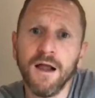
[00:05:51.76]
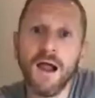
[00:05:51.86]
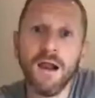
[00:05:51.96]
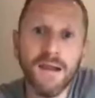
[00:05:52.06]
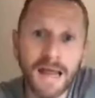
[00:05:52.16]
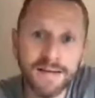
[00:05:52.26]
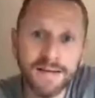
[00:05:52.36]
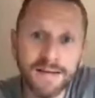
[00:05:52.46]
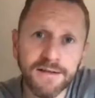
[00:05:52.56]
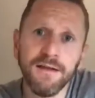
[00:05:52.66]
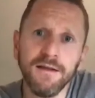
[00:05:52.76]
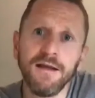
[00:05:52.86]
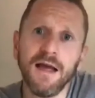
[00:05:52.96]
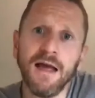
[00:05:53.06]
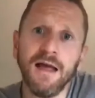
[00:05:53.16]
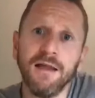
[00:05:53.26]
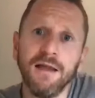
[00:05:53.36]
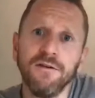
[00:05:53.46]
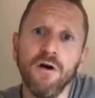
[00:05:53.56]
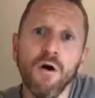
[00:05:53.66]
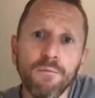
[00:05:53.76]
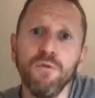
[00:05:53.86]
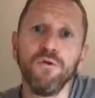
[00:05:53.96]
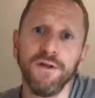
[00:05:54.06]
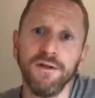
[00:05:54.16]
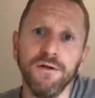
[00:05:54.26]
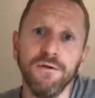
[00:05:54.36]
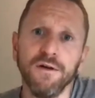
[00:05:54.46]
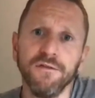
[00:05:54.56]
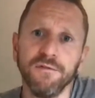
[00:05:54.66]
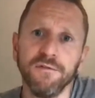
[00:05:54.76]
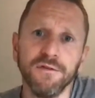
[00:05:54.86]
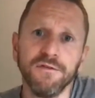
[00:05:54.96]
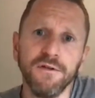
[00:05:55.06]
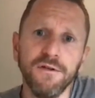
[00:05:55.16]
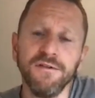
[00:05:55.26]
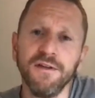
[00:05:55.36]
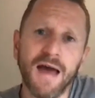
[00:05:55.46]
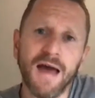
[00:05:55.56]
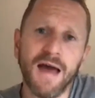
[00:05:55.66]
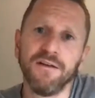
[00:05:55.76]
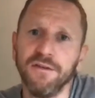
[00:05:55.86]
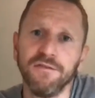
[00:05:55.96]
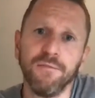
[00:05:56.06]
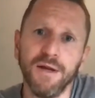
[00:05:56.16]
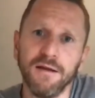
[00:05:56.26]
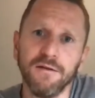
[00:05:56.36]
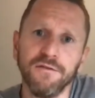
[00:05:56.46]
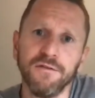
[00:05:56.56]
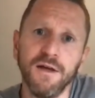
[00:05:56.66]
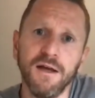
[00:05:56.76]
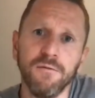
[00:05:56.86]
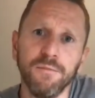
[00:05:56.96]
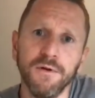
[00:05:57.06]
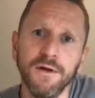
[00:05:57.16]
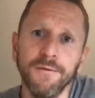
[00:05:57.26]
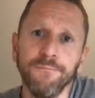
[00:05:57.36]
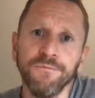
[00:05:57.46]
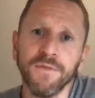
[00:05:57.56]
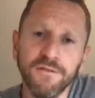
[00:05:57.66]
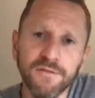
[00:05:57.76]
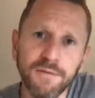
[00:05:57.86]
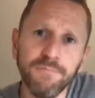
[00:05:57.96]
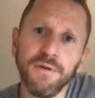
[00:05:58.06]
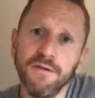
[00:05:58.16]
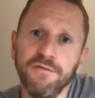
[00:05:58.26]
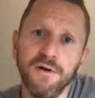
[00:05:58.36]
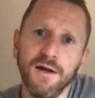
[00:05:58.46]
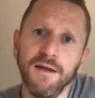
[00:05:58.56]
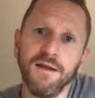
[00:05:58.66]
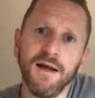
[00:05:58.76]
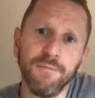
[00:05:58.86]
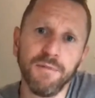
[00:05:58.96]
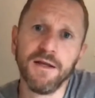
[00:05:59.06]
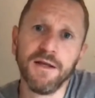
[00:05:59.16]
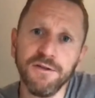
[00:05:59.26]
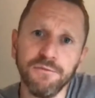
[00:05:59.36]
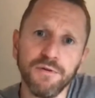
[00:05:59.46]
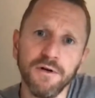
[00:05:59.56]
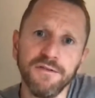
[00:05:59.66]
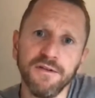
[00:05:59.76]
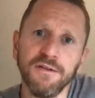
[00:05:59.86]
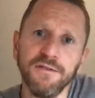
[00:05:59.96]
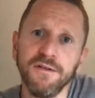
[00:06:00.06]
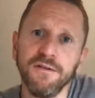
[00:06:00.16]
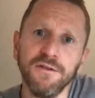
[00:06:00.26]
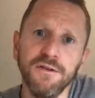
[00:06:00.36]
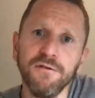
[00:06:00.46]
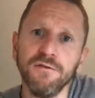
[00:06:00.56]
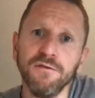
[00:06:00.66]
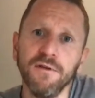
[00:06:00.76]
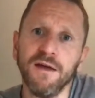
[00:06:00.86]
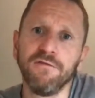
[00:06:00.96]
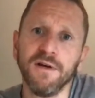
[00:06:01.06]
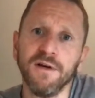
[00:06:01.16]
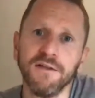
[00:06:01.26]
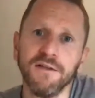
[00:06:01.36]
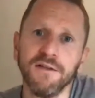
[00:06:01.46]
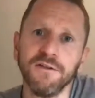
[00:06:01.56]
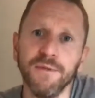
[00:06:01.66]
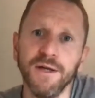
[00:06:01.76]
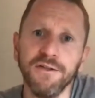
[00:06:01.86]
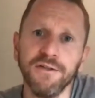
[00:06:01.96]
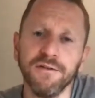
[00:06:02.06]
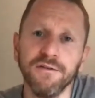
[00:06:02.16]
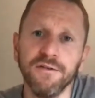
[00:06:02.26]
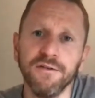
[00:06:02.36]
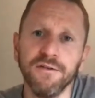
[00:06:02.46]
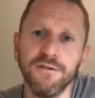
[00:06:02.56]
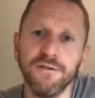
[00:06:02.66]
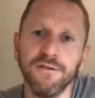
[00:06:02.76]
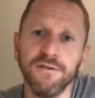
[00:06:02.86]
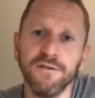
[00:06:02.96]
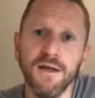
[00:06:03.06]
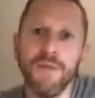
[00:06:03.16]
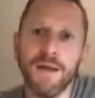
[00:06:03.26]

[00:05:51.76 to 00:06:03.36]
lending and onboarding new customers. So using that access to banks to help simplify application processes and use all of that financial information to make